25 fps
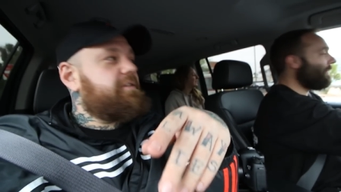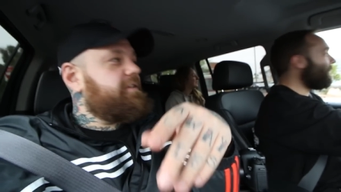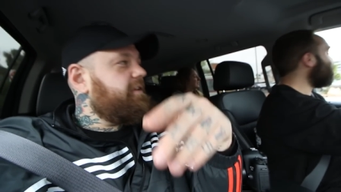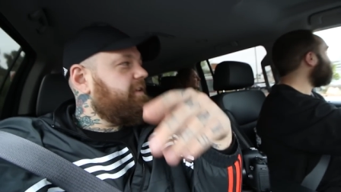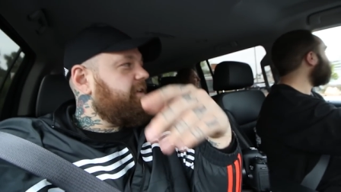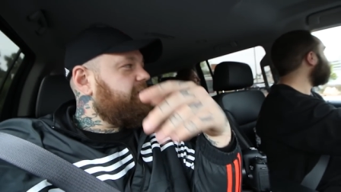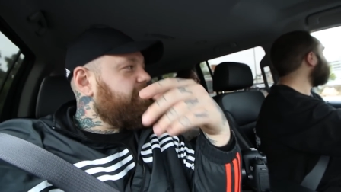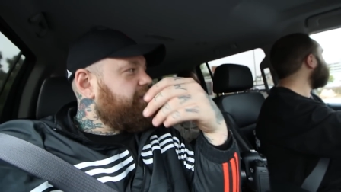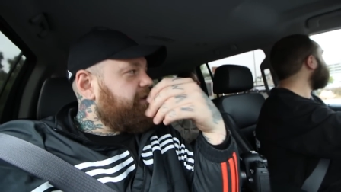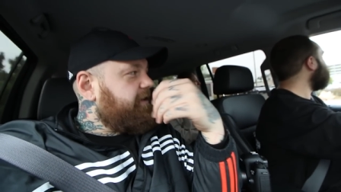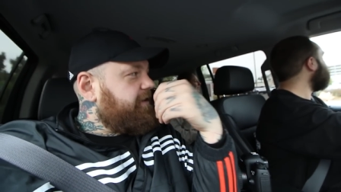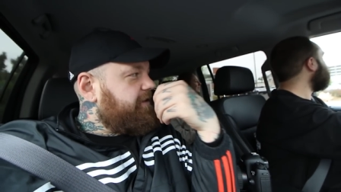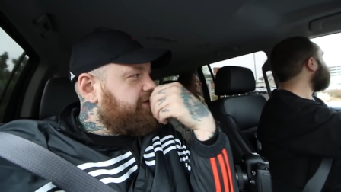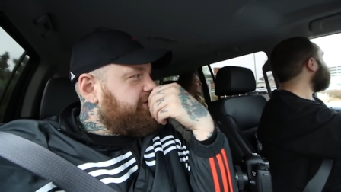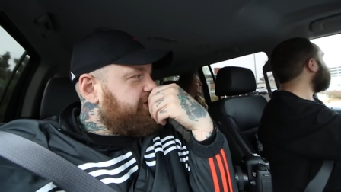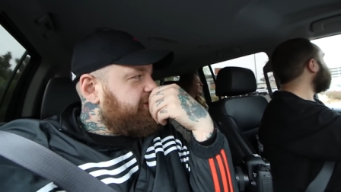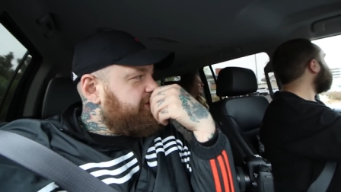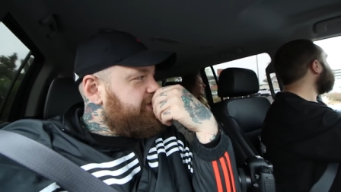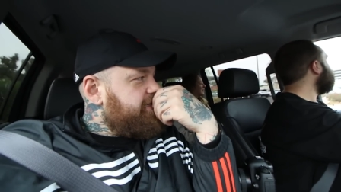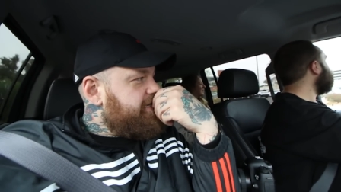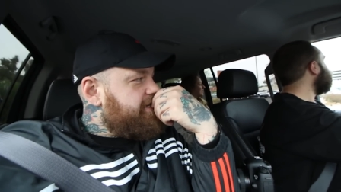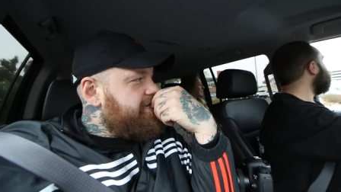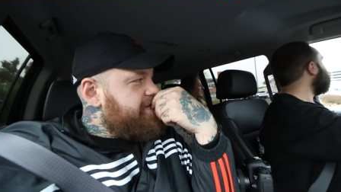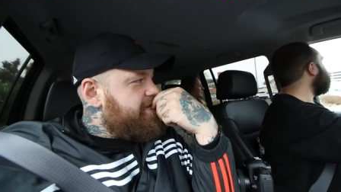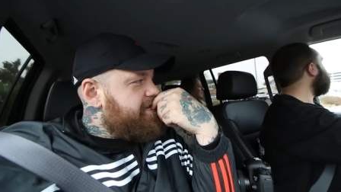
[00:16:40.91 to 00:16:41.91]
Yeah.
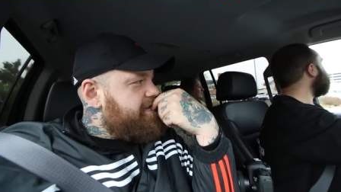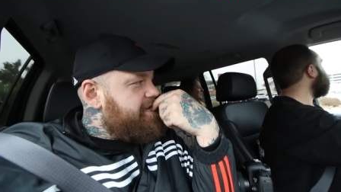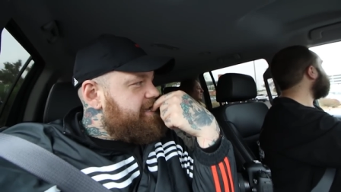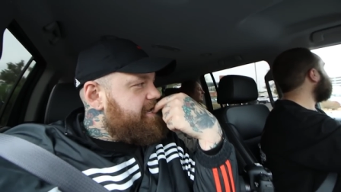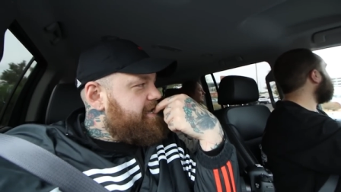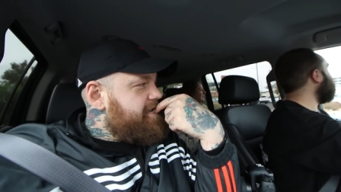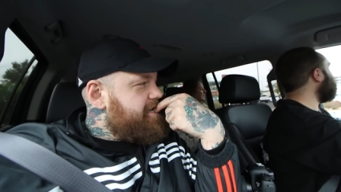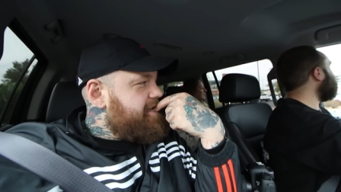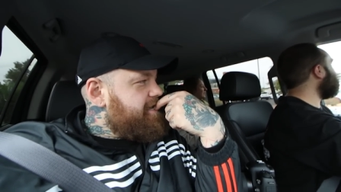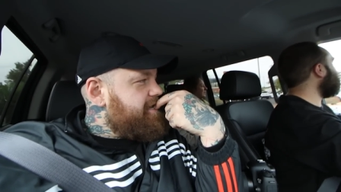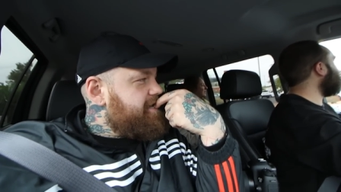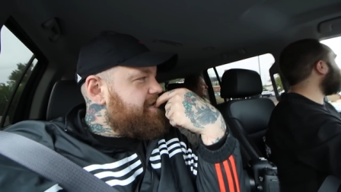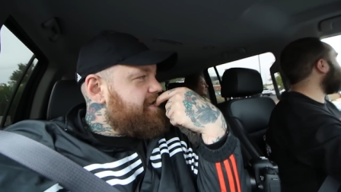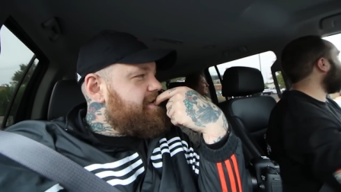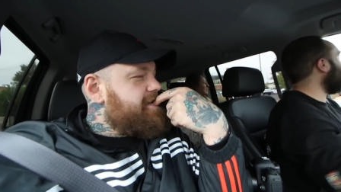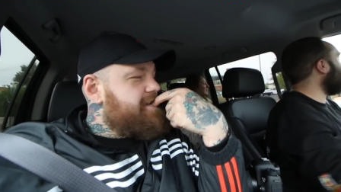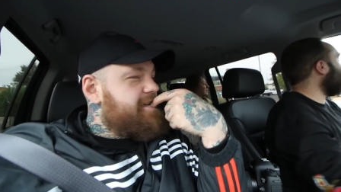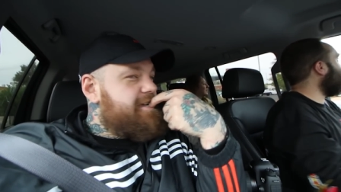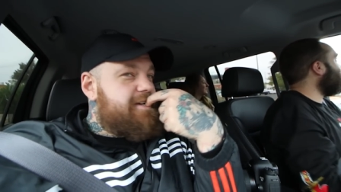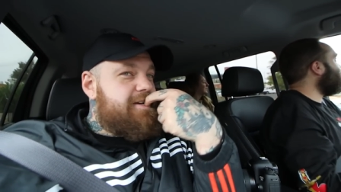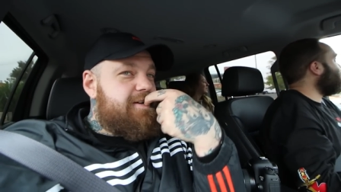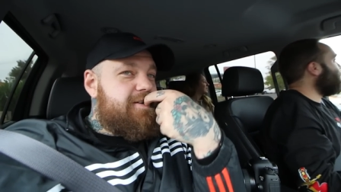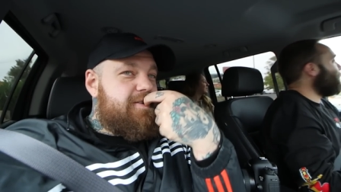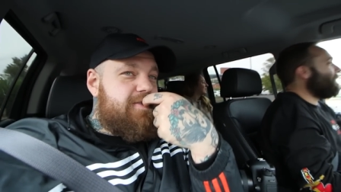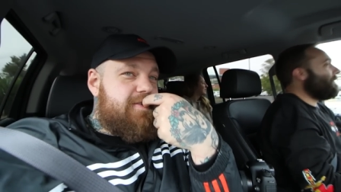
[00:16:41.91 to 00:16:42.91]
No, I
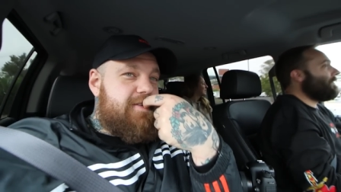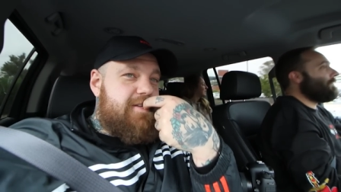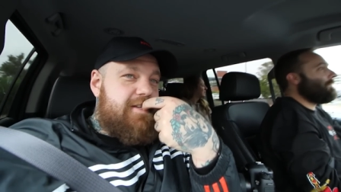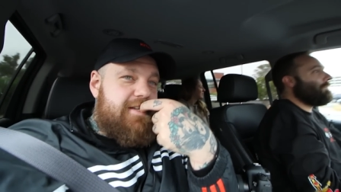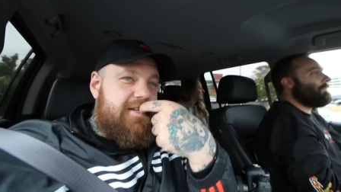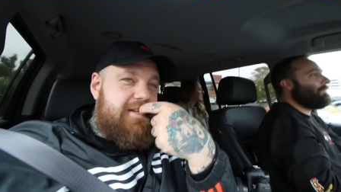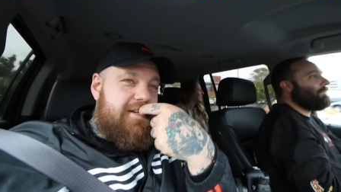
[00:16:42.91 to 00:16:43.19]
can't. Oh my